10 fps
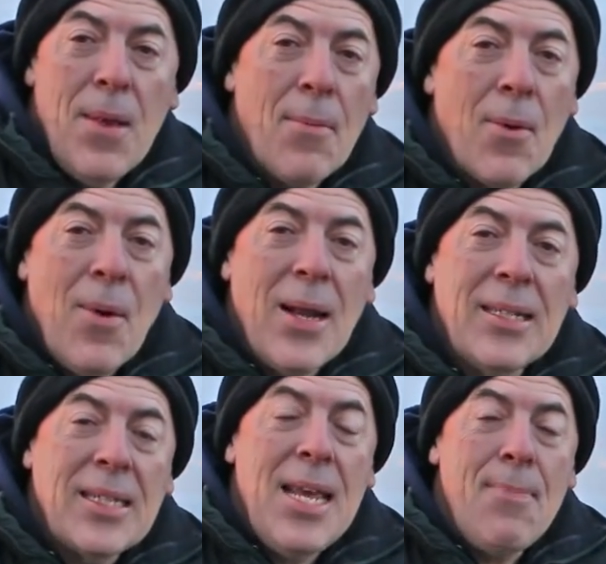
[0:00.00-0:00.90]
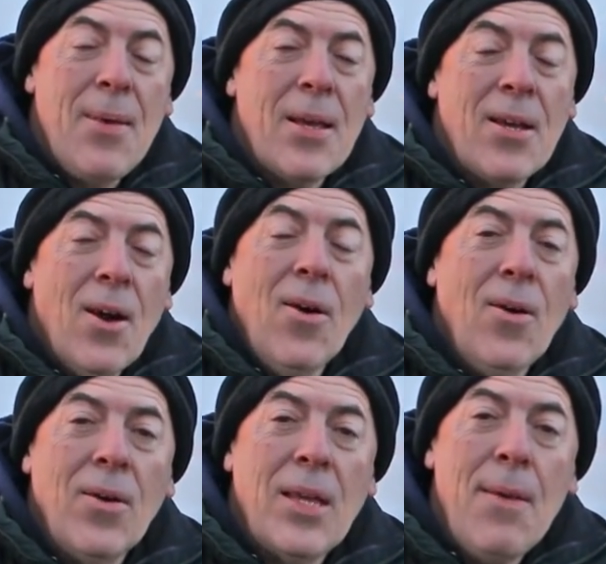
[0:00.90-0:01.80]
number one, is keeping
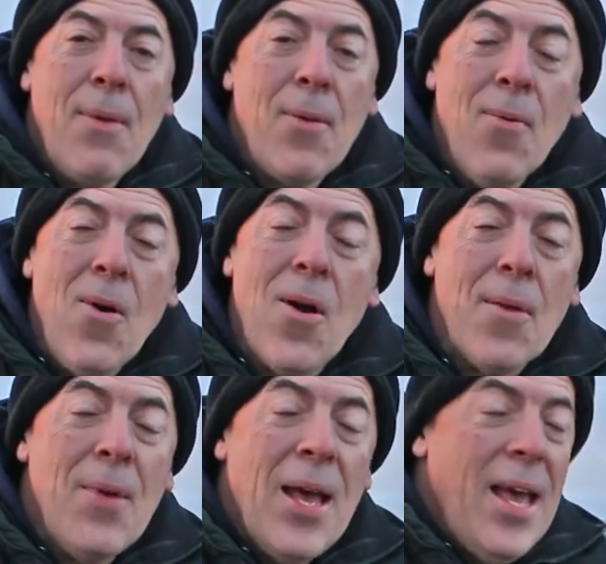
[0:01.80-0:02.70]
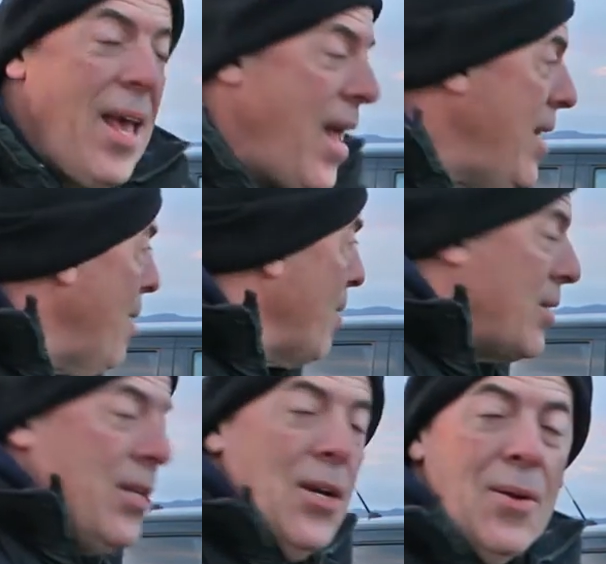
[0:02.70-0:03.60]
warm, and number
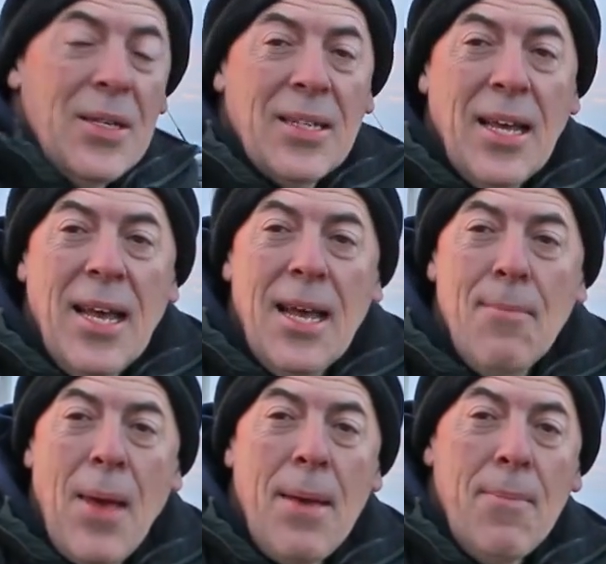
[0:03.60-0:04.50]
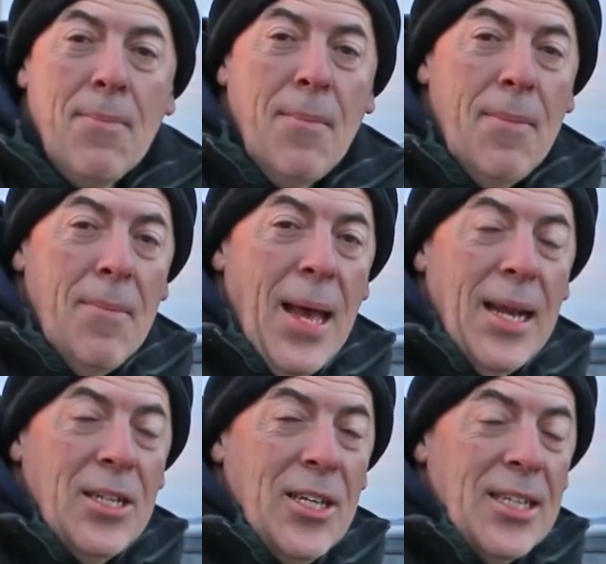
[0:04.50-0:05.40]
two is
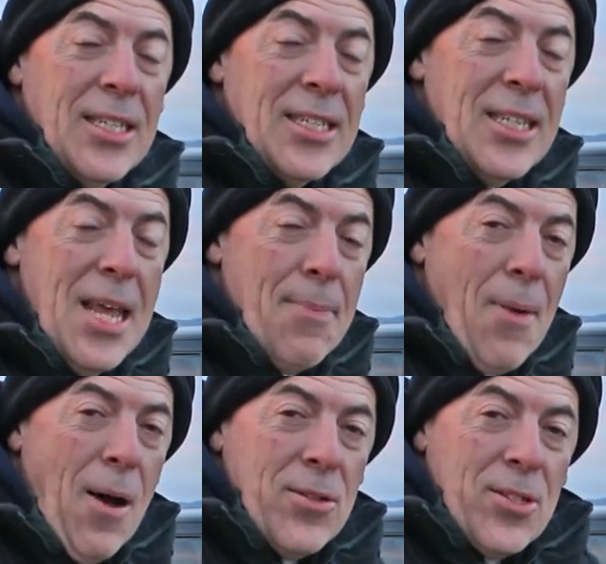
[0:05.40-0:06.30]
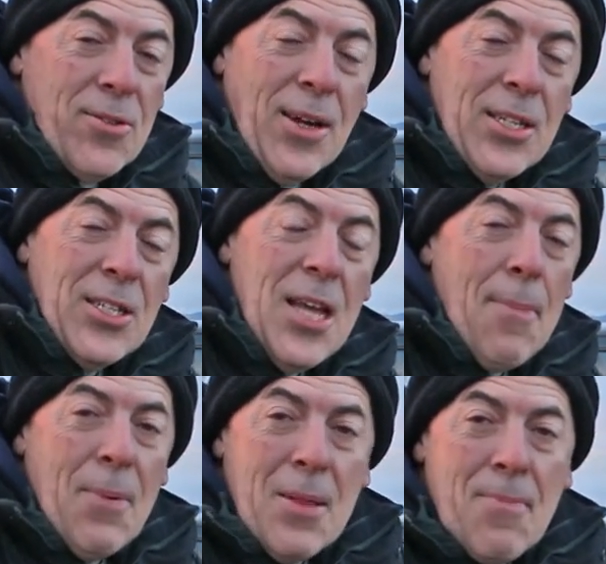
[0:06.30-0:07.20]
managing to sleep all scrunched up in the